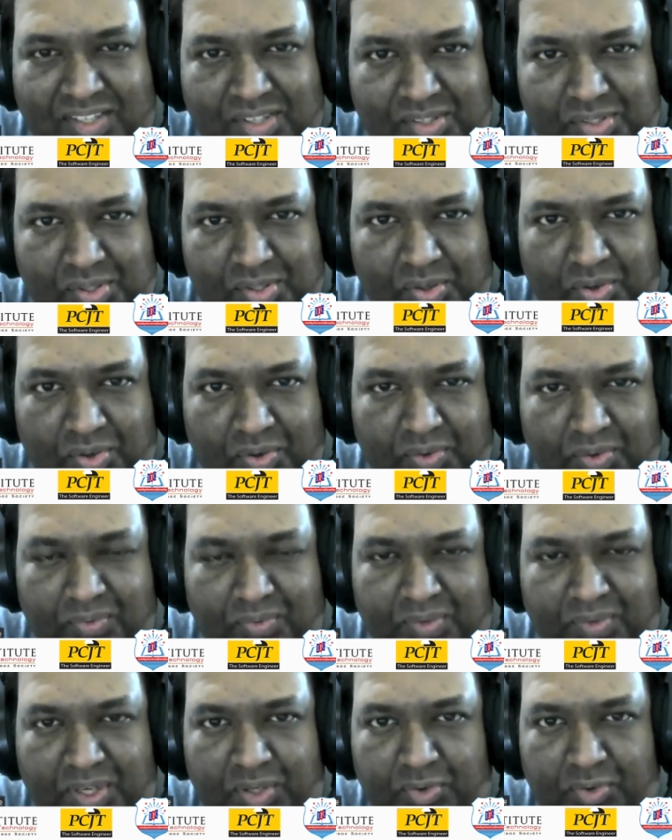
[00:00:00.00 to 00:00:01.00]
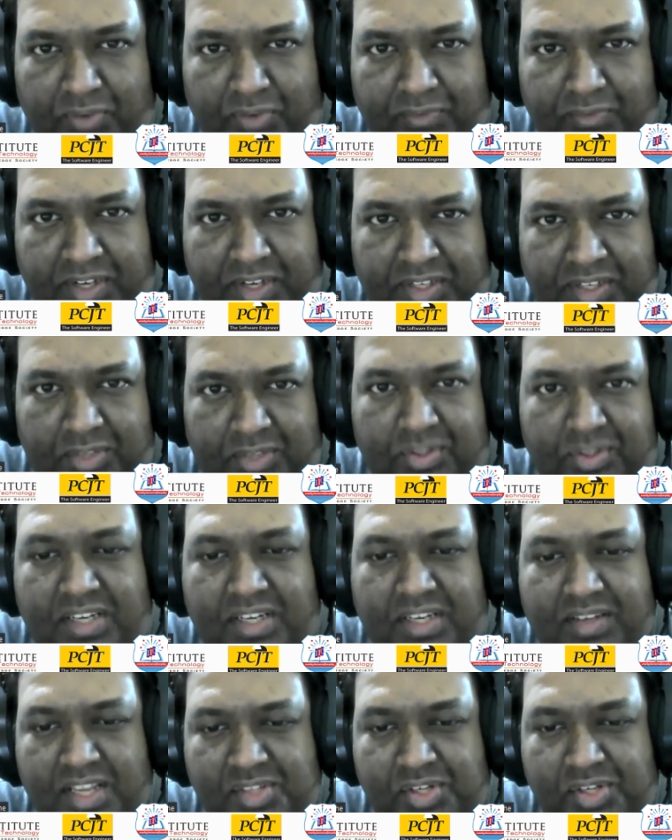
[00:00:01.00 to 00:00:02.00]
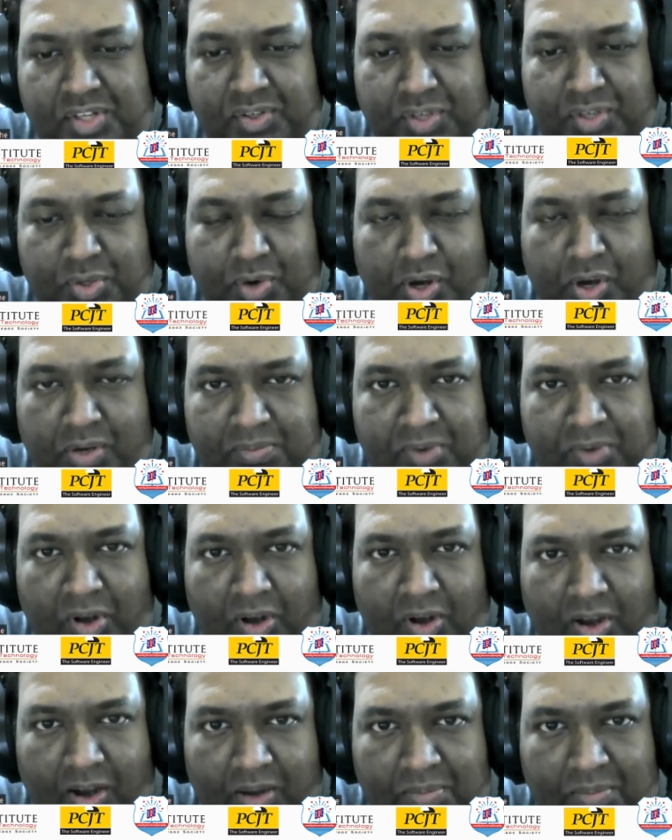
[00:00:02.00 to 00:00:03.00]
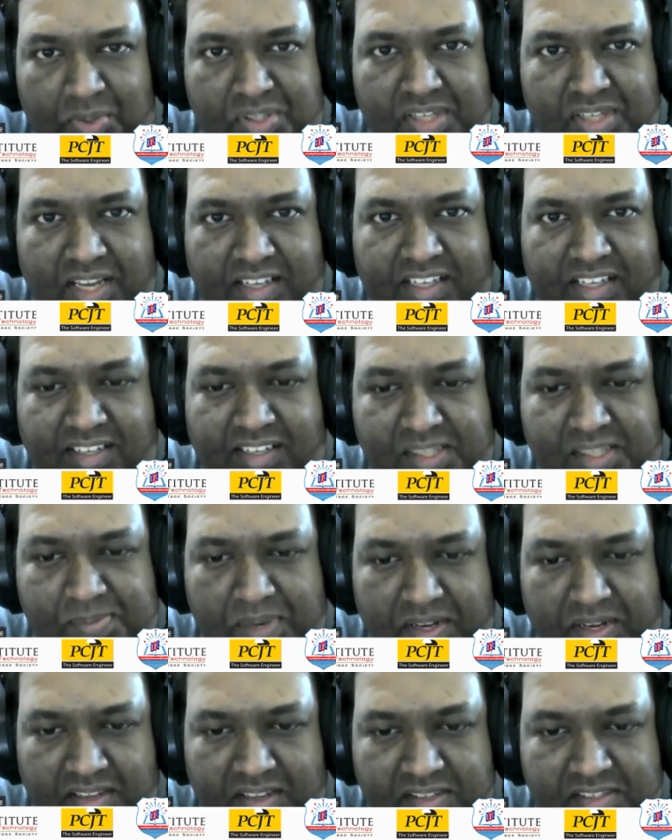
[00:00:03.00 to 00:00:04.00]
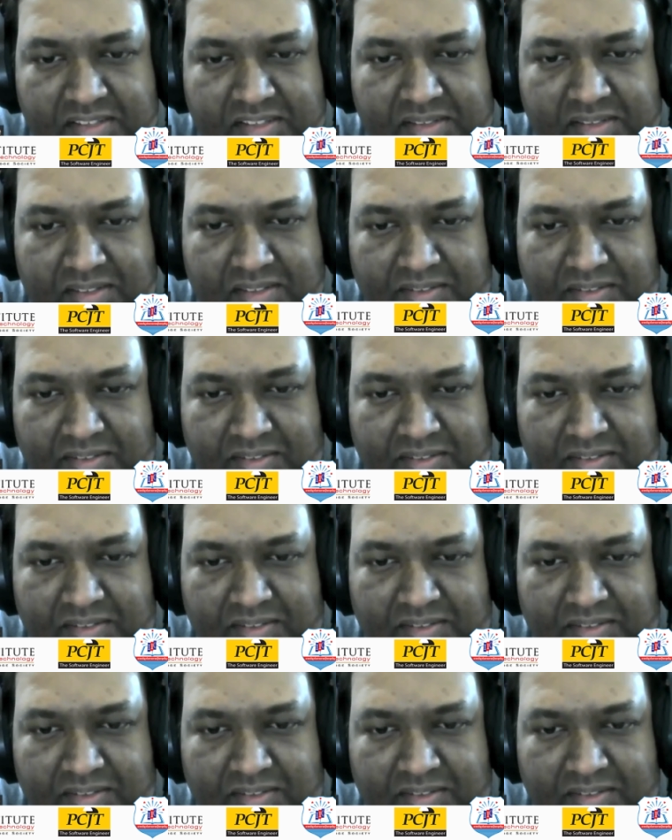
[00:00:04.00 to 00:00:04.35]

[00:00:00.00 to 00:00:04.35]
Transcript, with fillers: So when you went into the industry, you were almost like an experienced